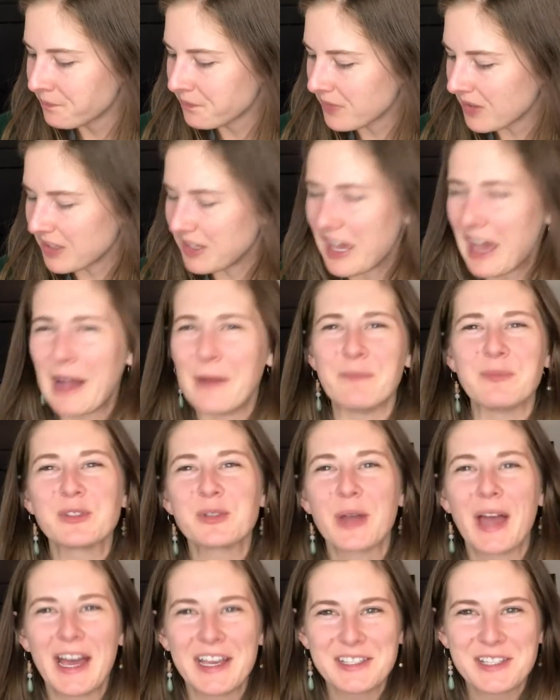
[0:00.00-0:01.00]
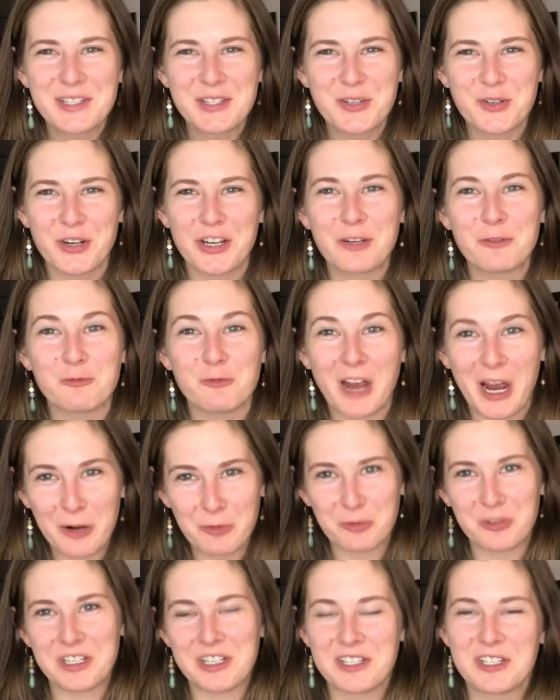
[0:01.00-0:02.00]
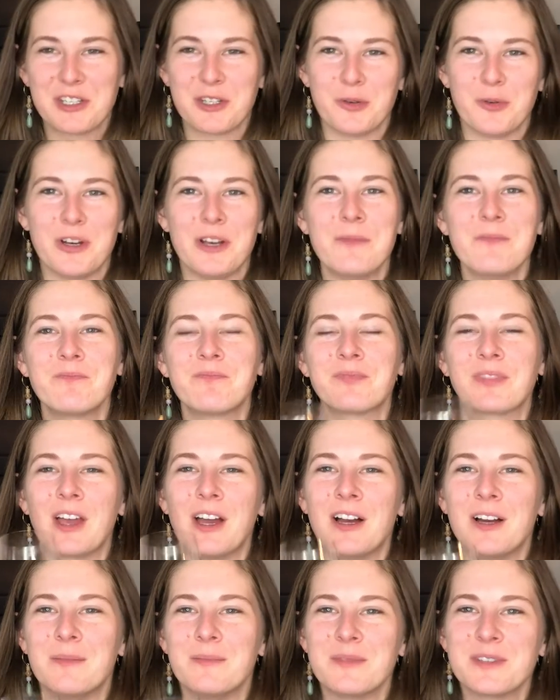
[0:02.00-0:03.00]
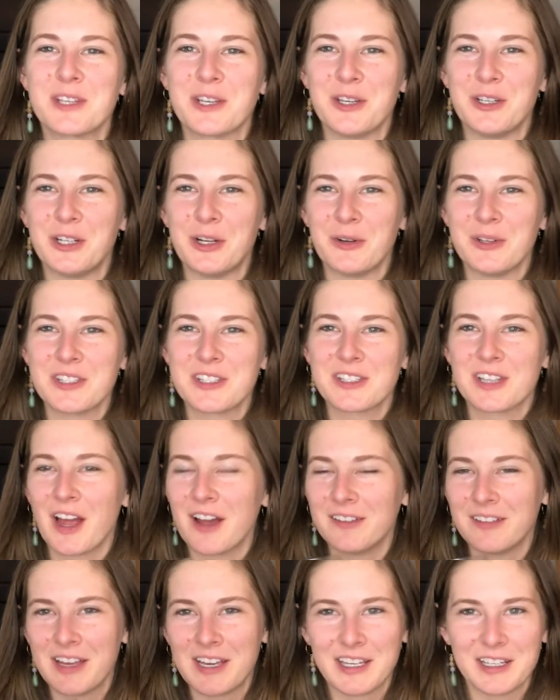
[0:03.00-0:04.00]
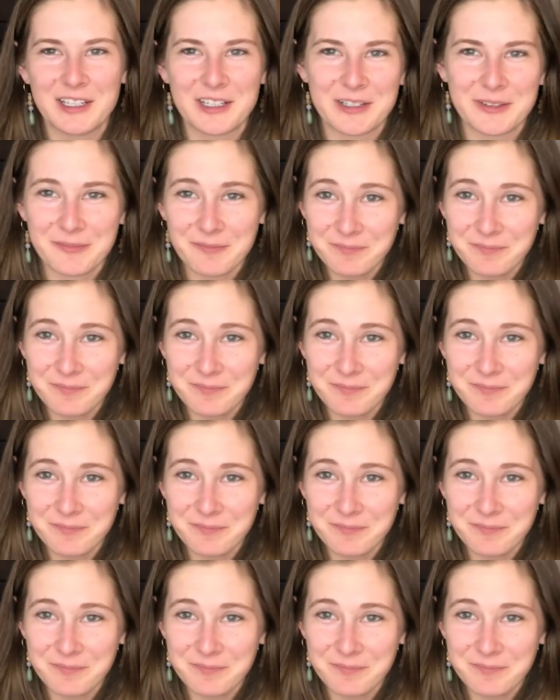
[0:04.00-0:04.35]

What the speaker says: Yeah, so it has this great roundness to it. So you know, it's not like a